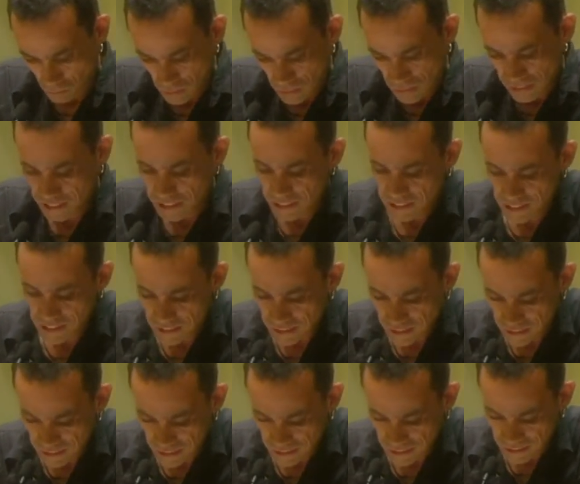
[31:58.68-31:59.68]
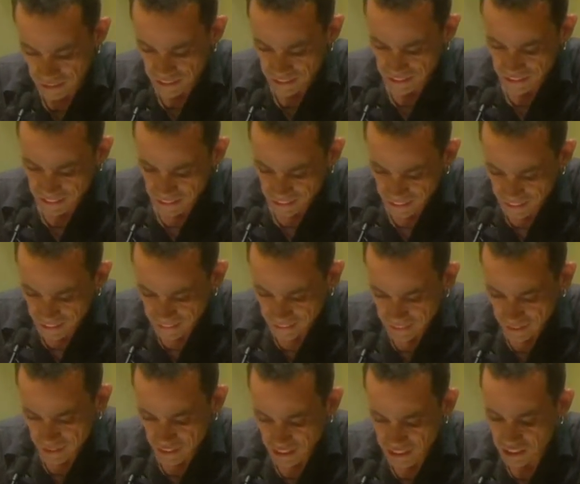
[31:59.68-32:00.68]
It is in the
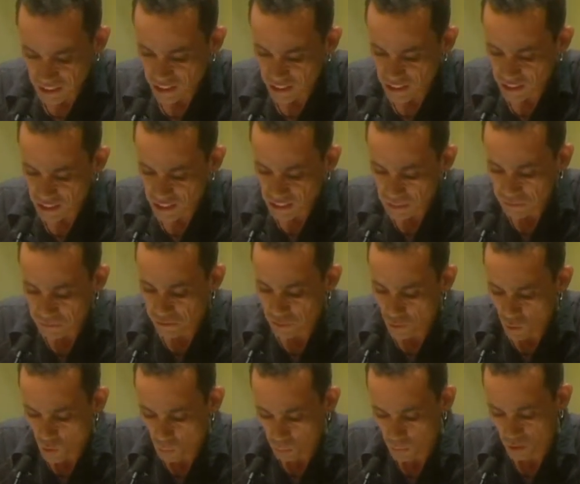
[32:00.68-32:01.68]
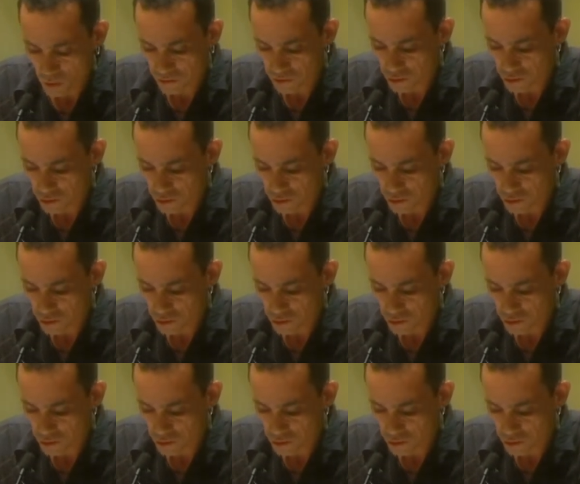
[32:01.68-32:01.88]
end these extreme forms of